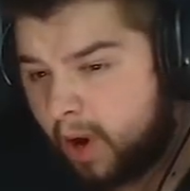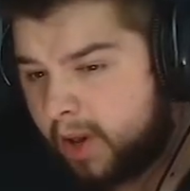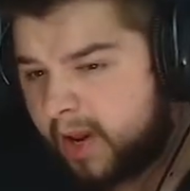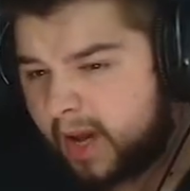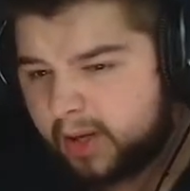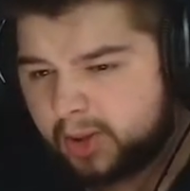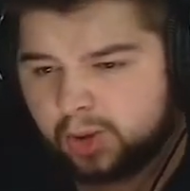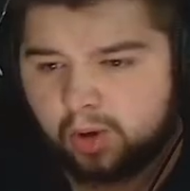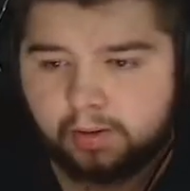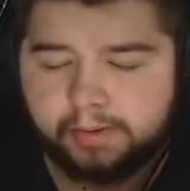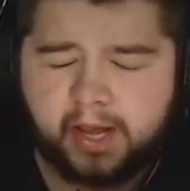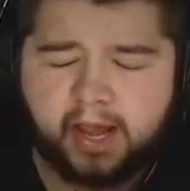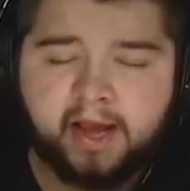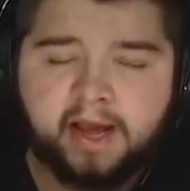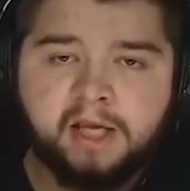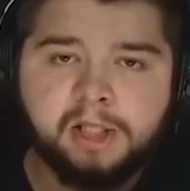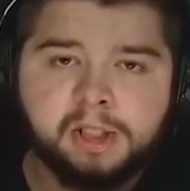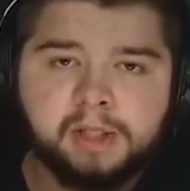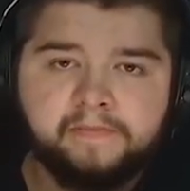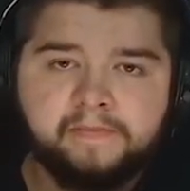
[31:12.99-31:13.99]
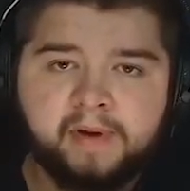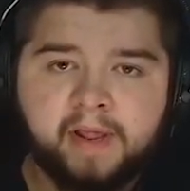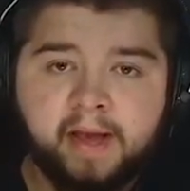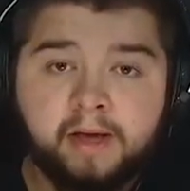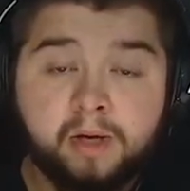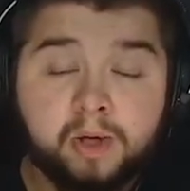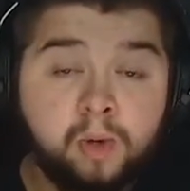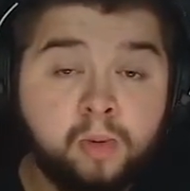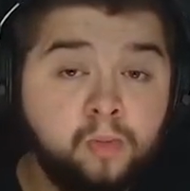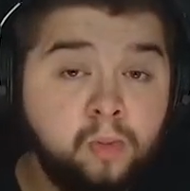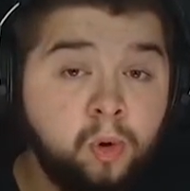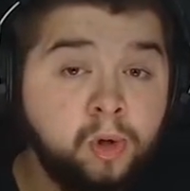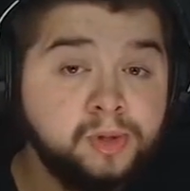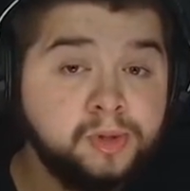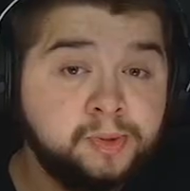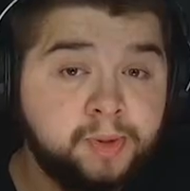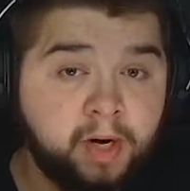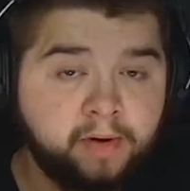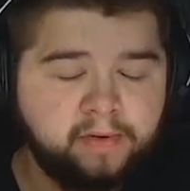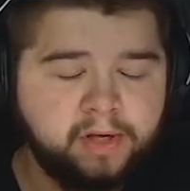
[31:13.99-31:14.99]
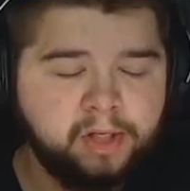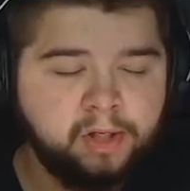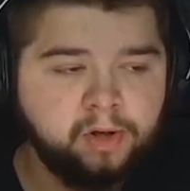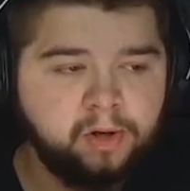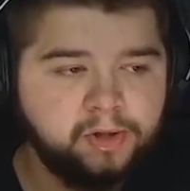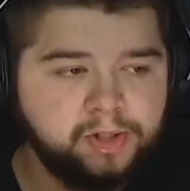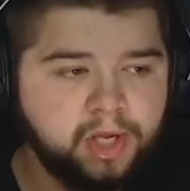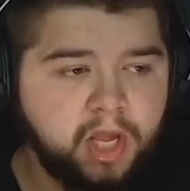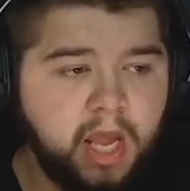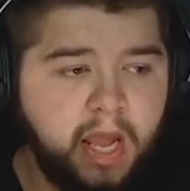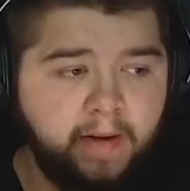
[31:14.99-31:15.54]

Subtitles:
sort of Asian player who was very good.